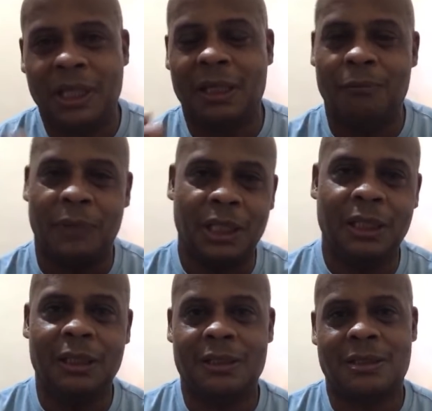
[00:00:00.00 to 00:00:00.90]
being
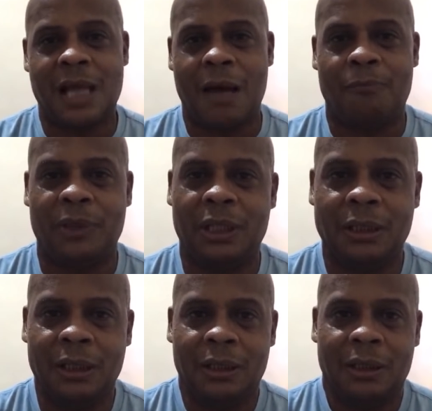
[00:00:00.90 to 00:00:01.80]
mean. It's not
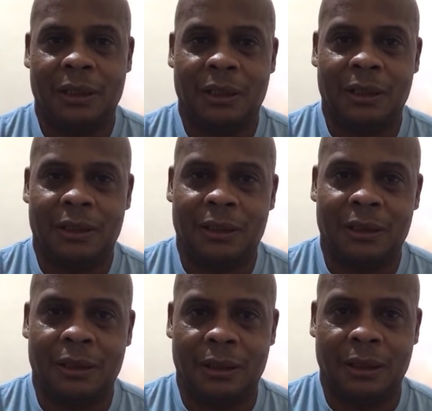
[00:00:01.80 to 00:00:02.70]
being
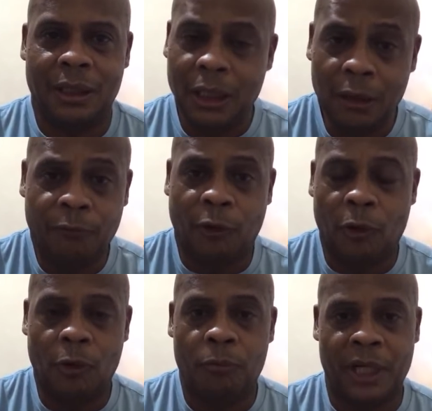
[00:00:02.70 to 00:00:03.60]

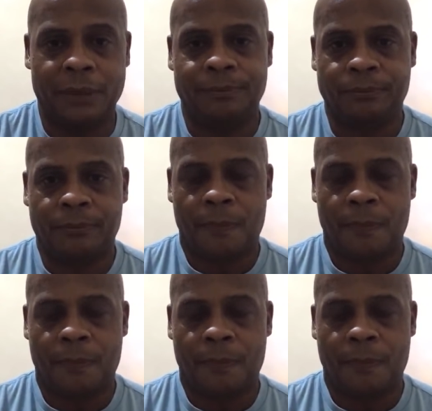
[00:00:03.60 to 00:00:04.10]
evil, but